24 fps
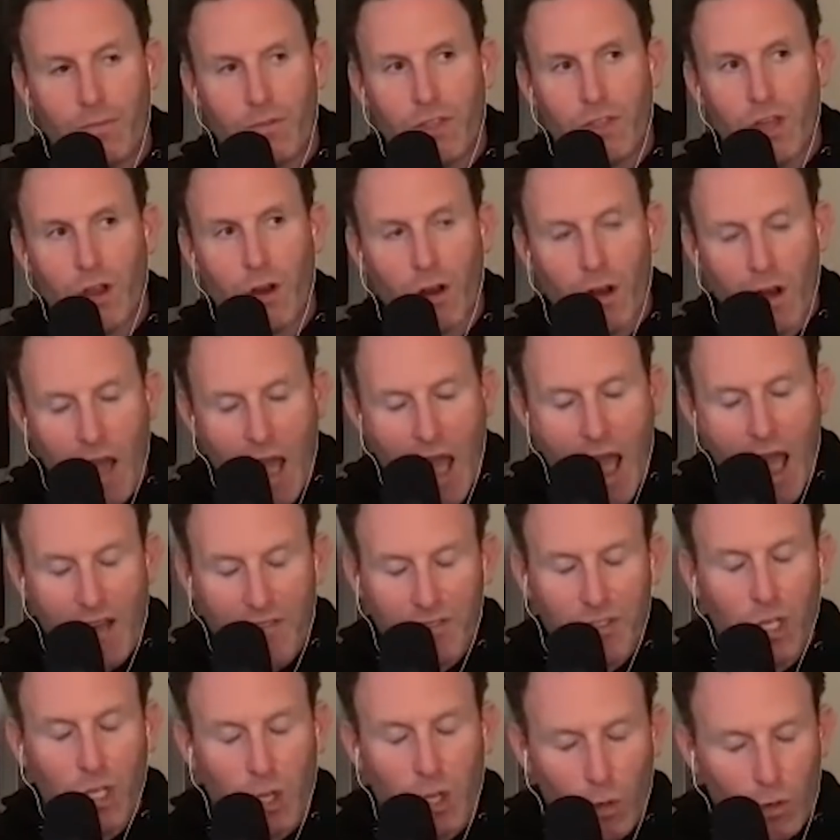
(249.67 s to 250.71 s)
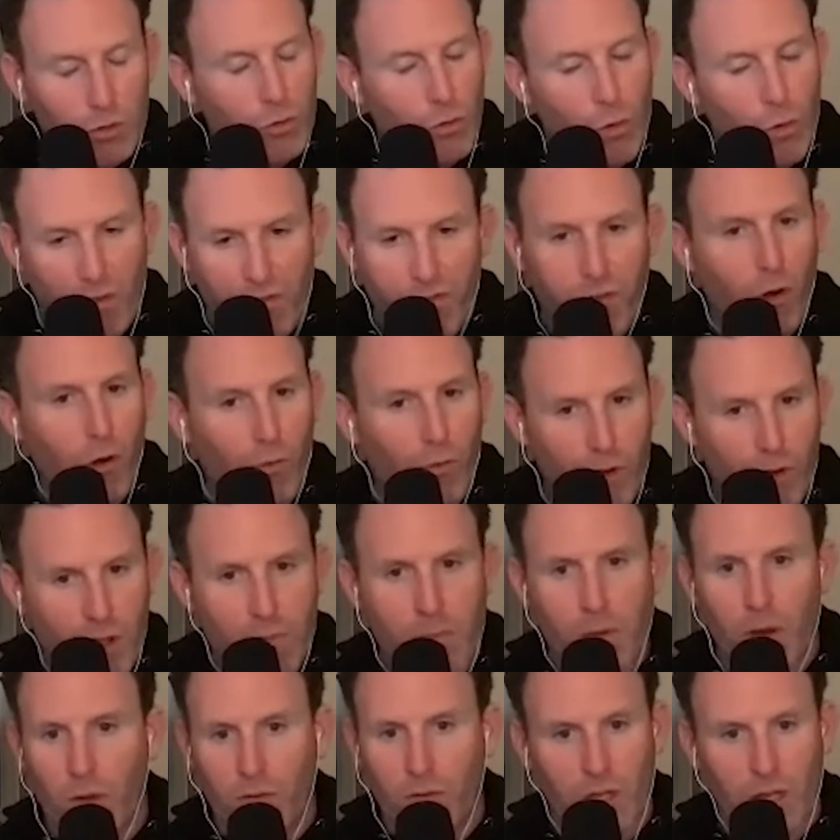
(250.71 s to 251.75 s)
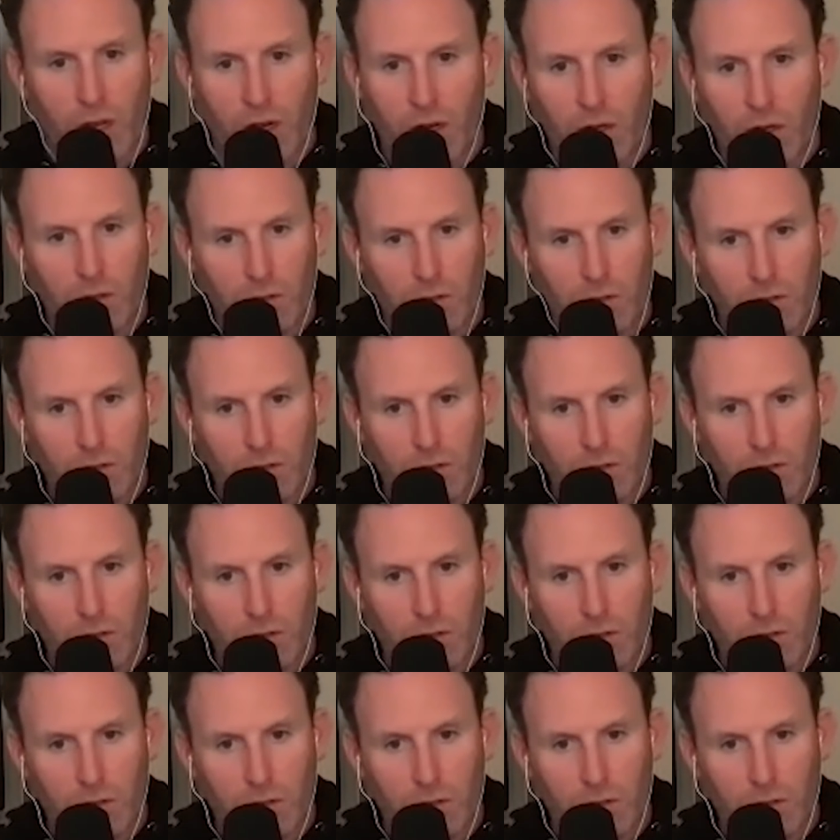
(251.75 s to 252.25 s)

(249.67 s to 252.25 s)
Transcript: they're going to have to go through a full rebuild there.